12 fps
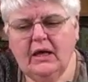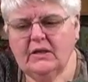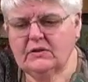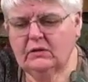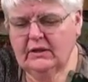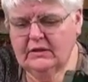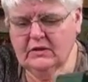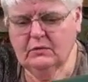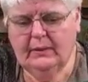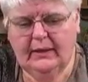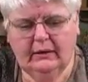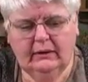So let's
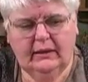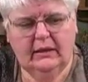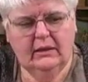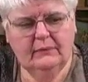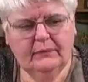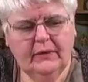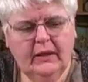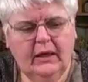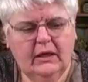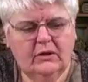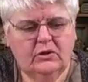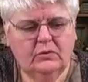quickly
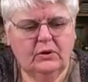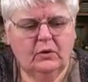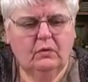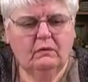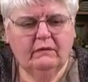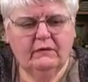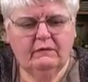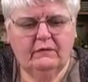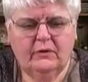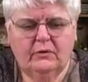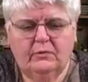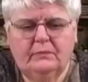do an
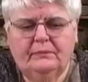overview.